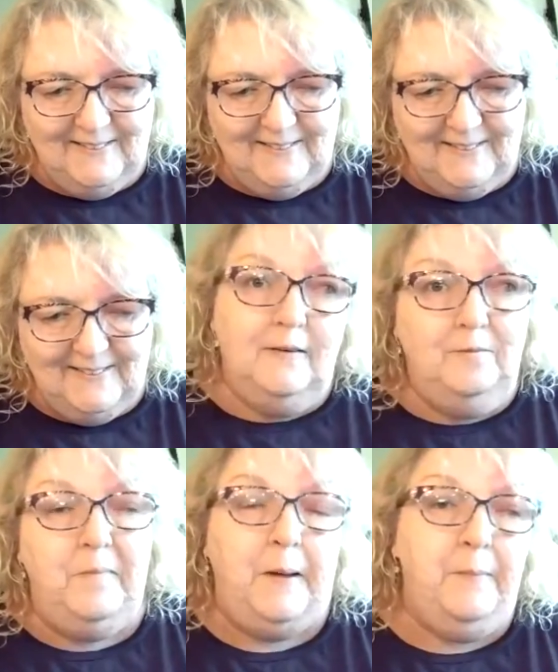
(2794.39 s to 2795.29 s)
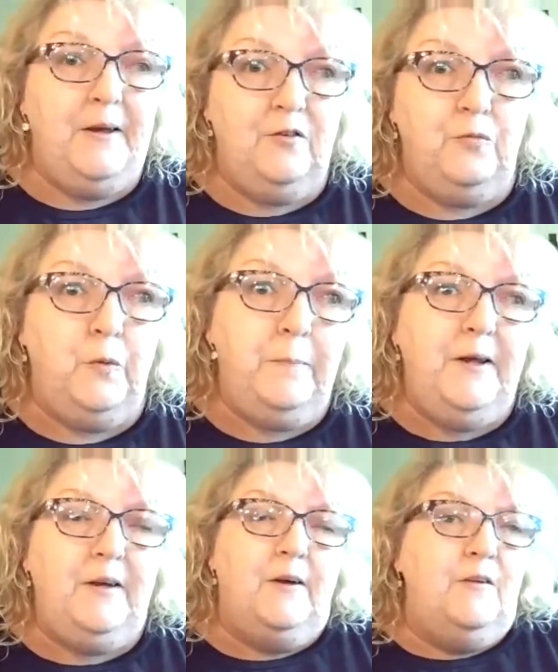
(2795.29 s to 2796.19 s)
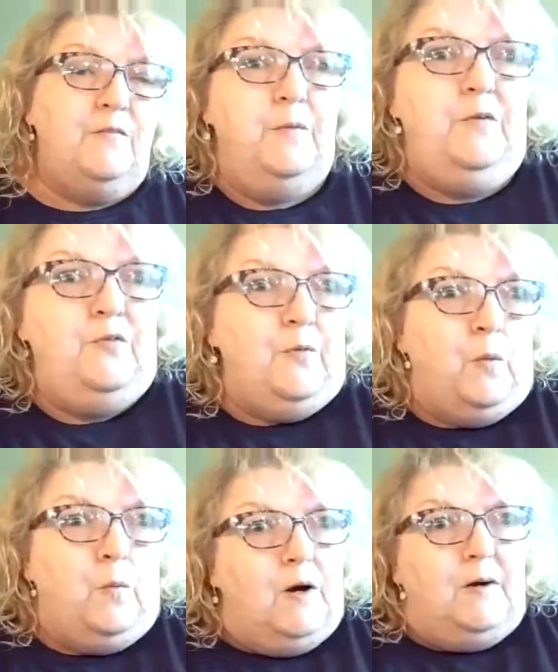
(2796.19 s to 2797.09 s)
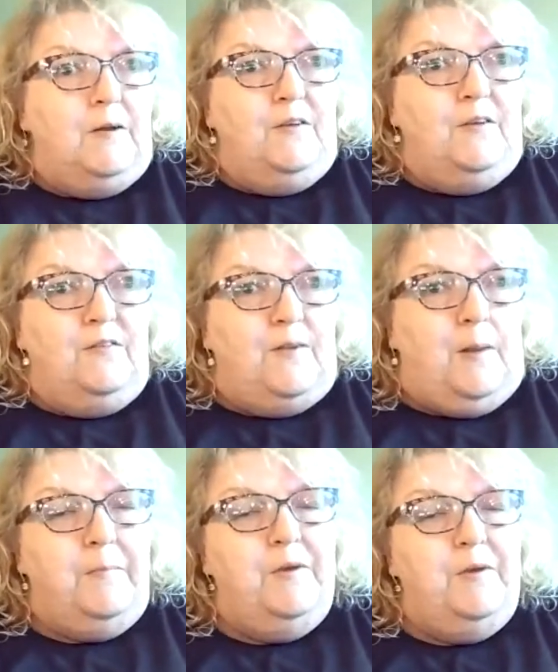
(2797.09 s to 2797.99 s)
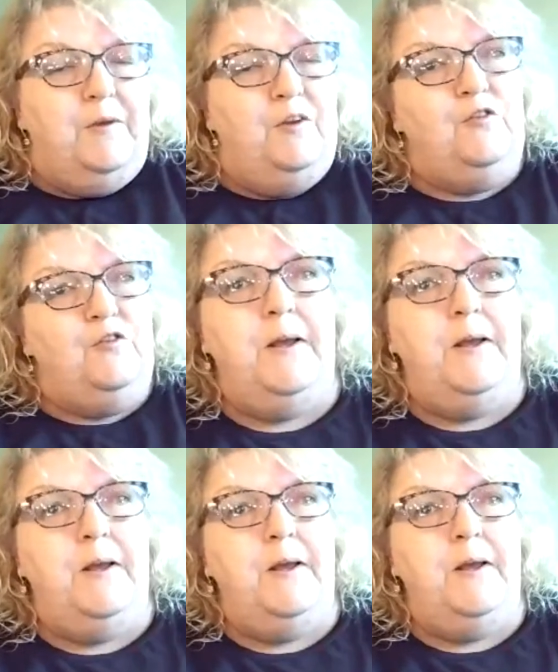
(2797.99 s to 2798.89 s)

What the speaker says: Or maybe it would be good if it was for work because that means you're making money, right?